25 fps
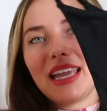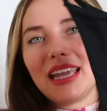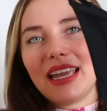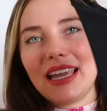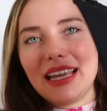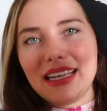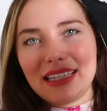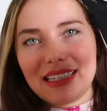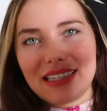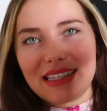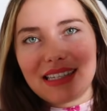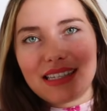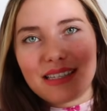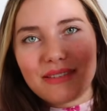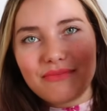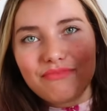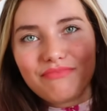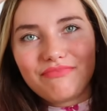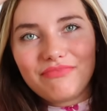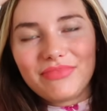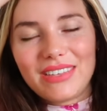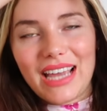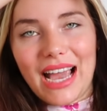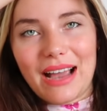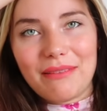it's,
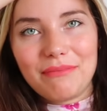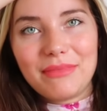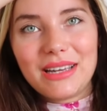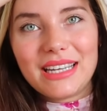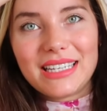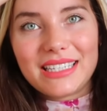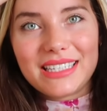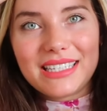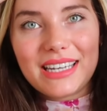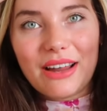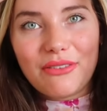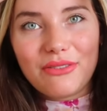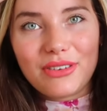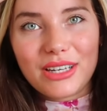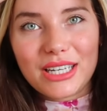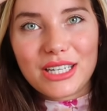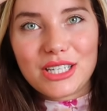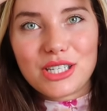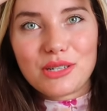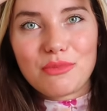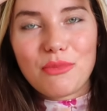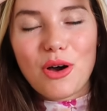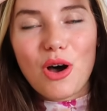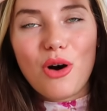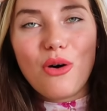yeah, it's definitely
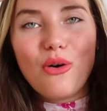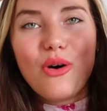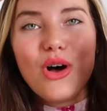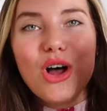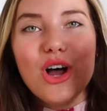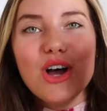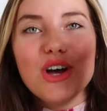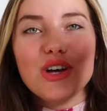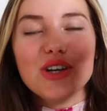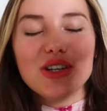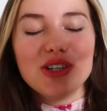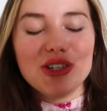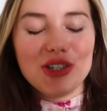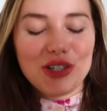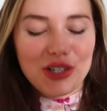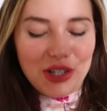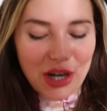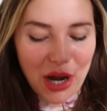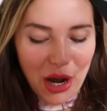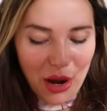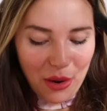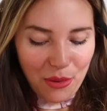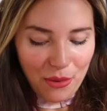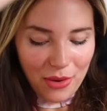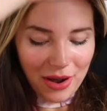small.
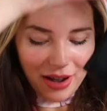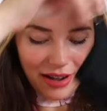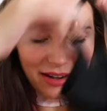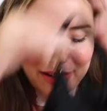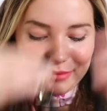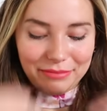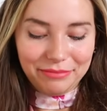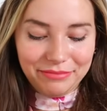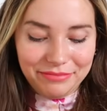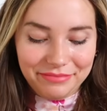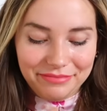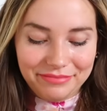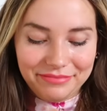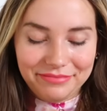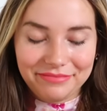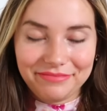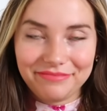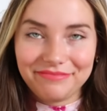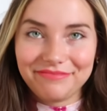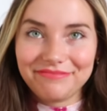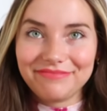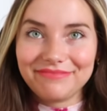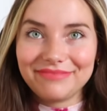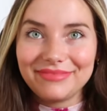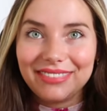So um,
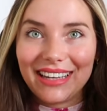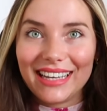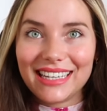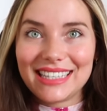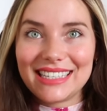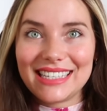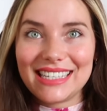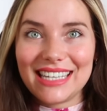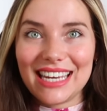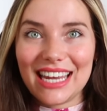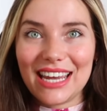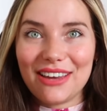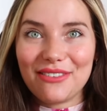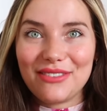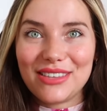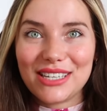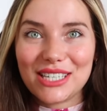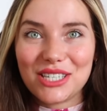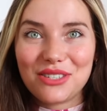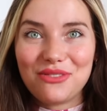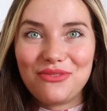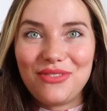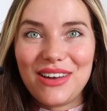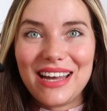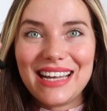let's see if
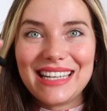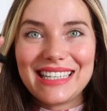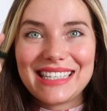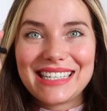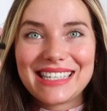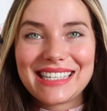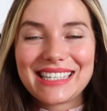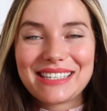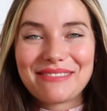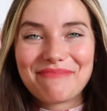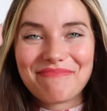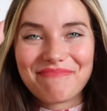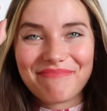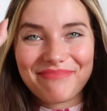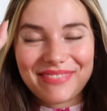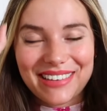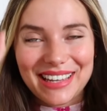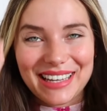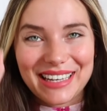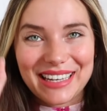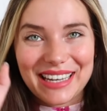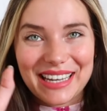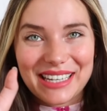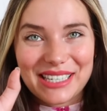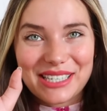this fits
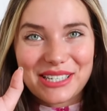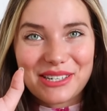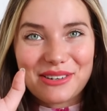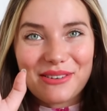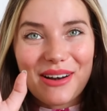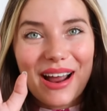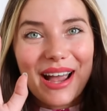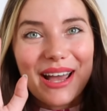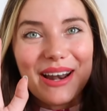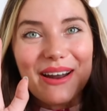let's try